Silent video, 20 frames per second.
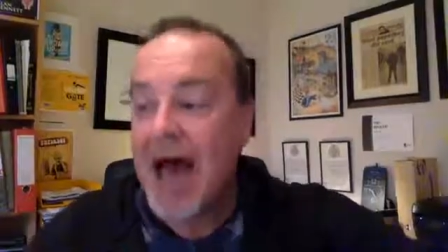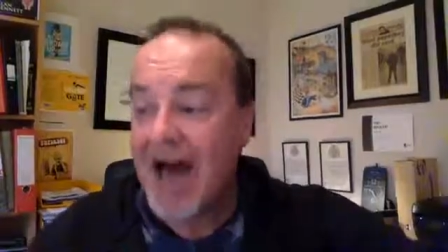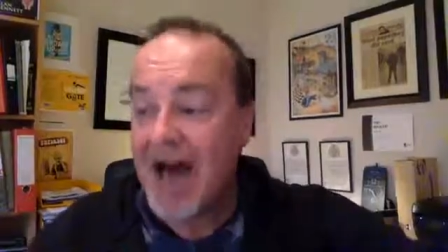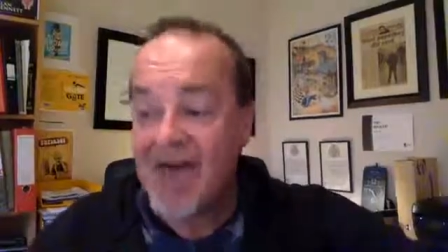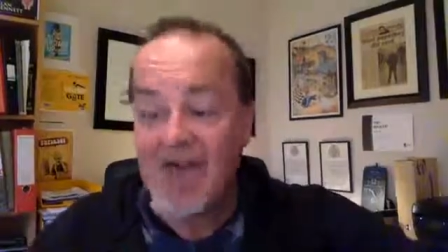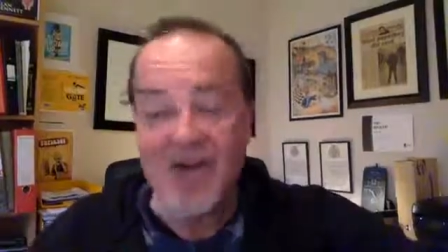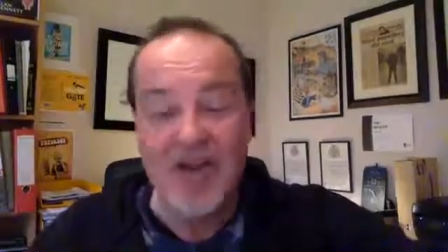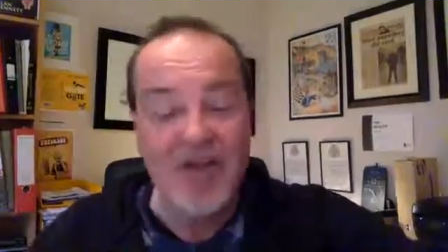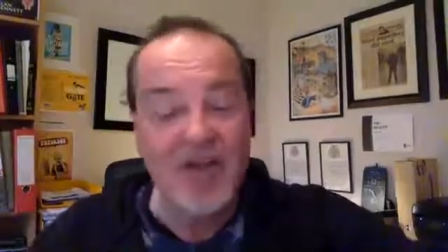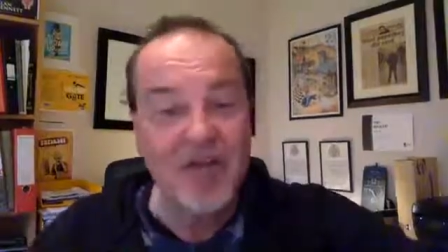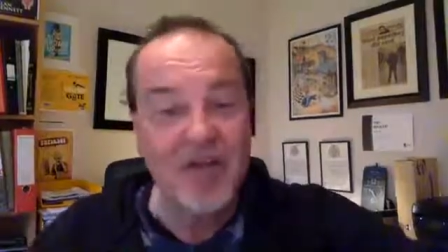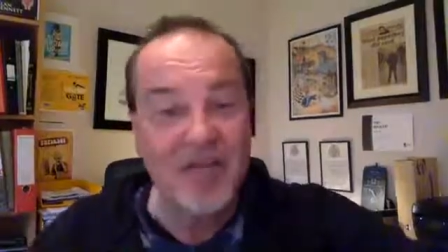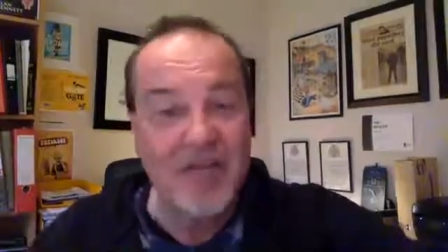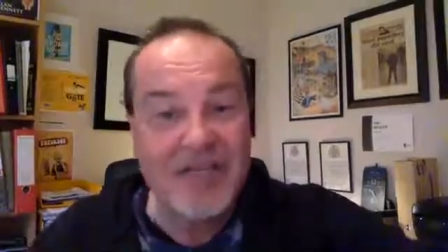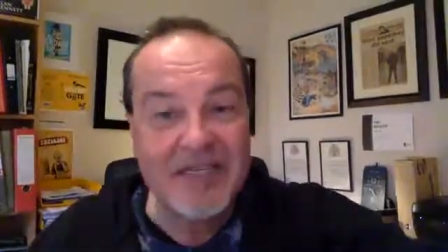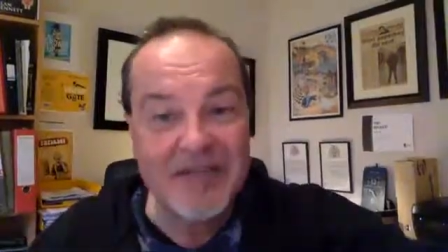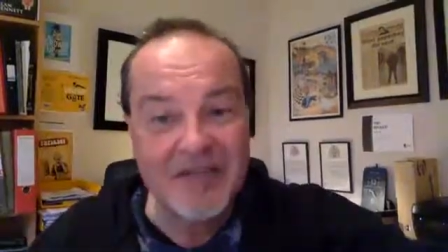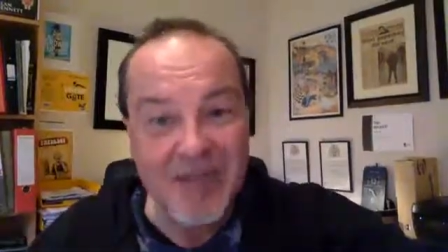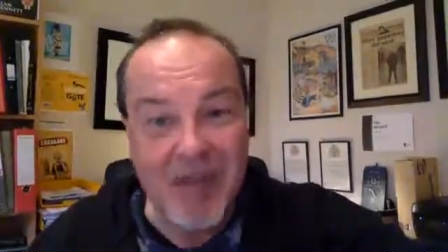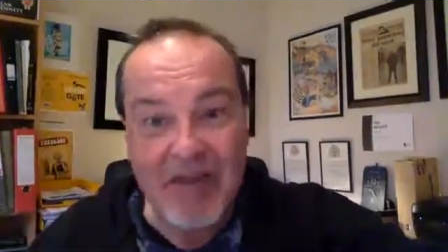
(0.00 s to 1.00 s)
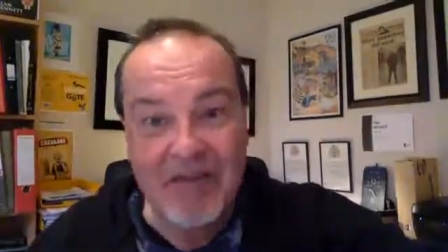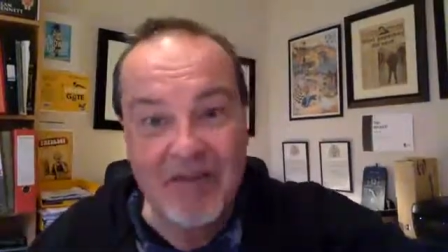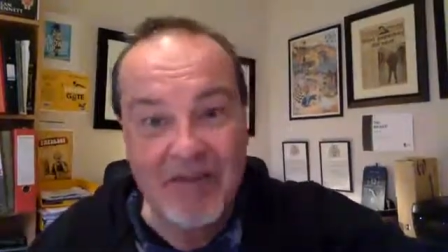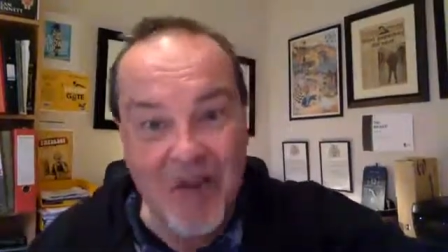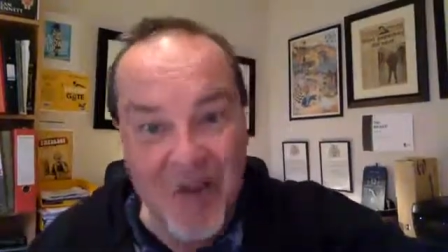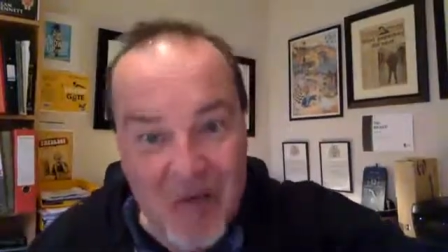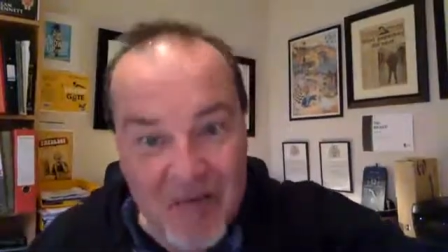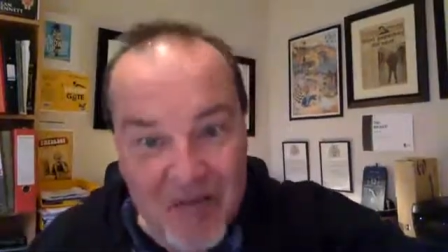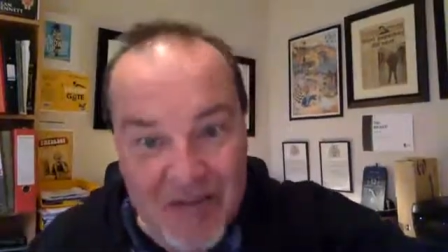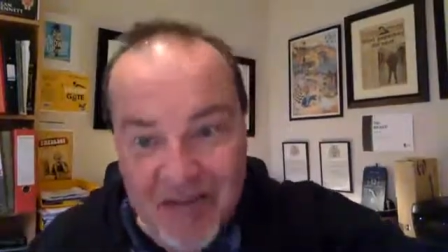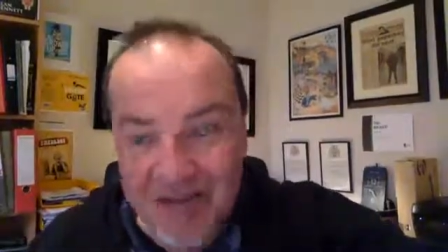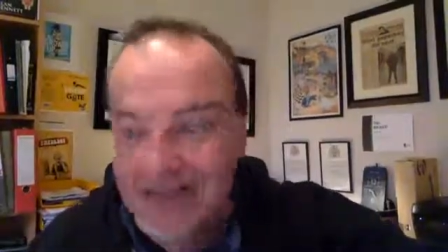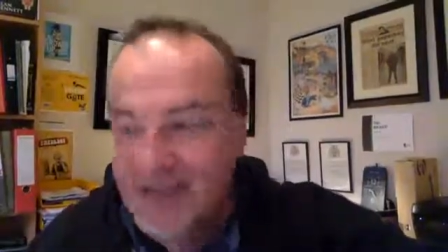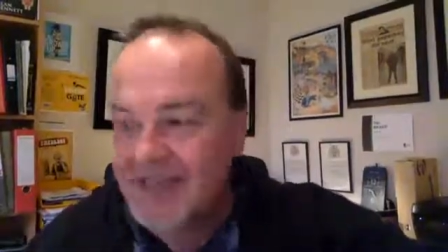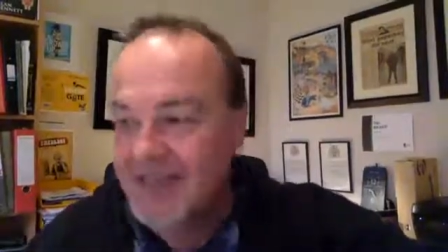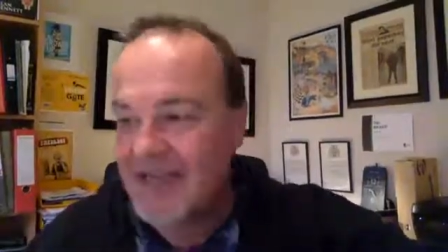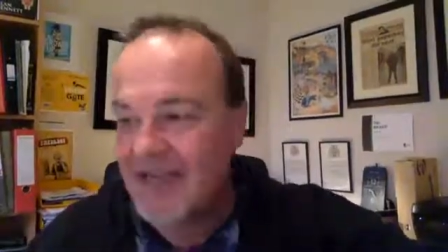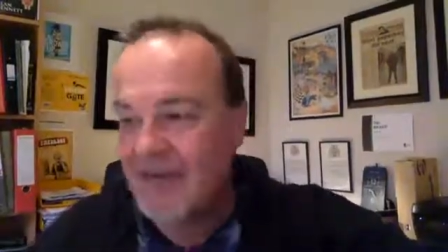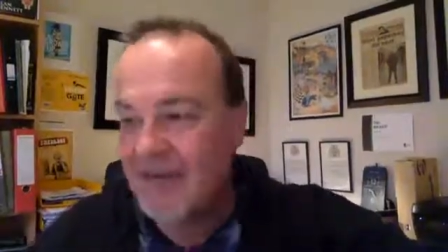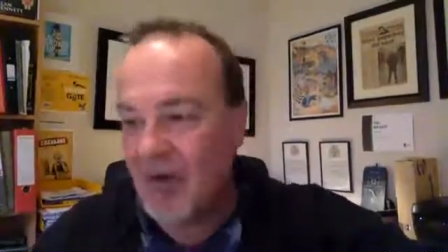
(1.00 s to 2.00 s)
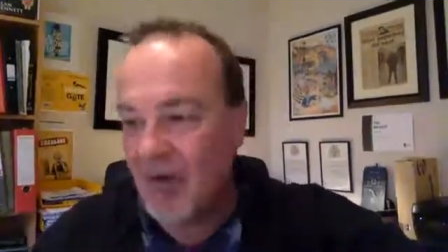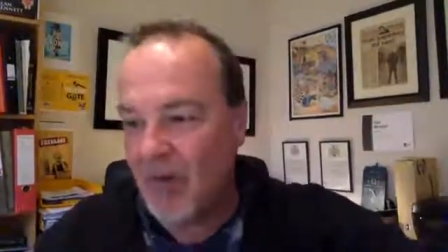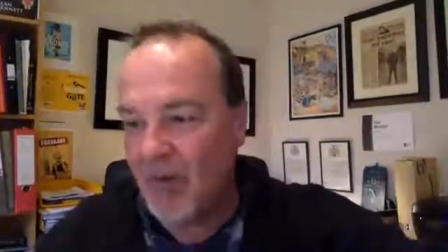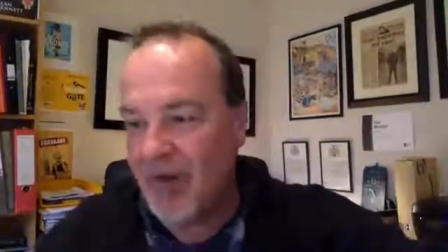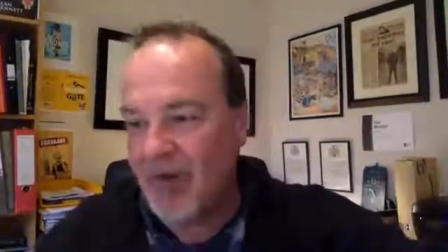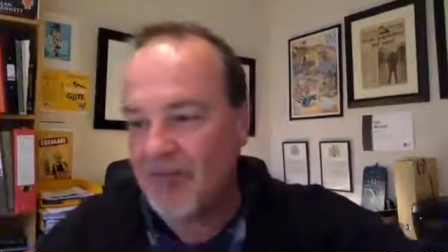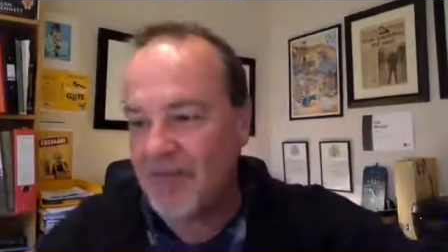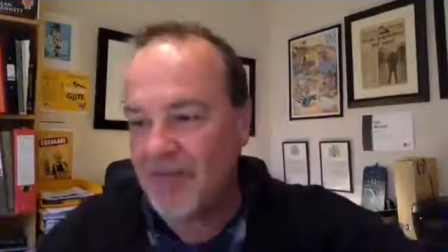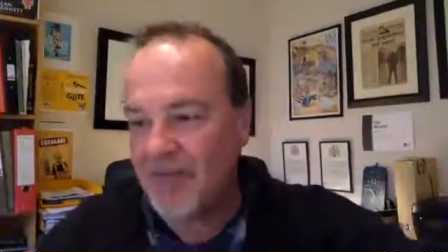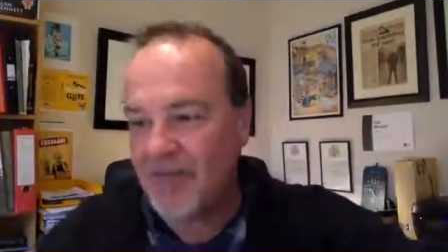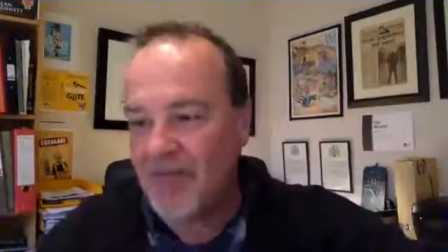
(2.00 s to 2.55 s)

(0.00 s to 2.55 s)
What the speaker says: Have another piece of pavlova, said Mummy.